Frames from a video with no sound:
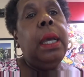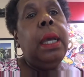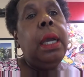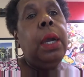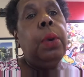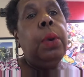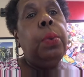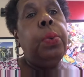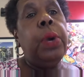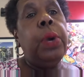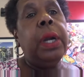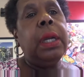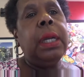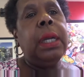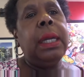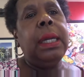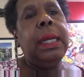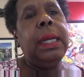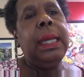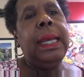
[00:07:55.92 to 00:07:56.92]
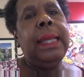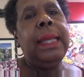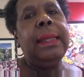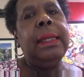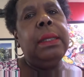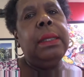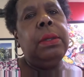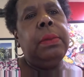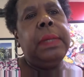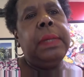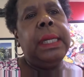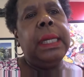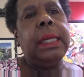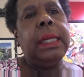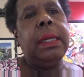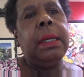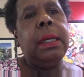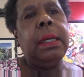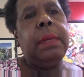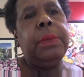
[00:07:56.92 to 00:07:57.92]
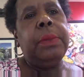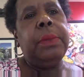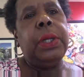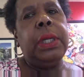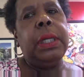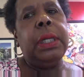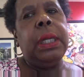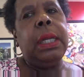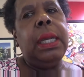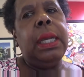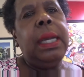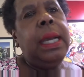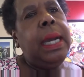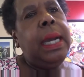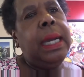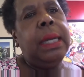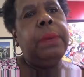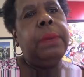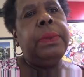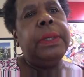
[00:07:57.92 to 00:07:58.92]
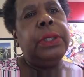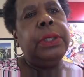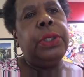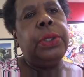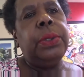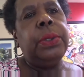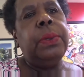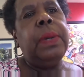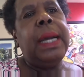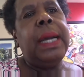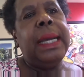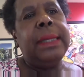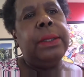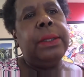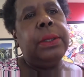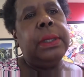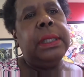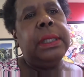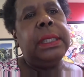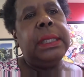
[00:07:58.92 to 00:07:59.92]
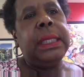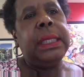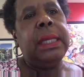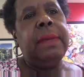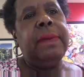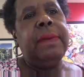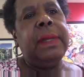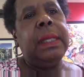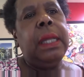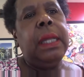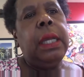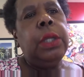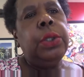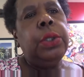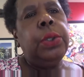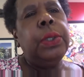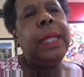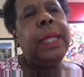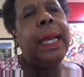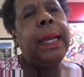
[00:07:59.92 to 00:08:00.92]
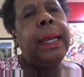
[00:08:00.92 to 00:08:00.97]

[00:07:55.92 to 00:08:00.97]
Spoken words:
working in the Dominican community, and it was through Anthony Stevens. So that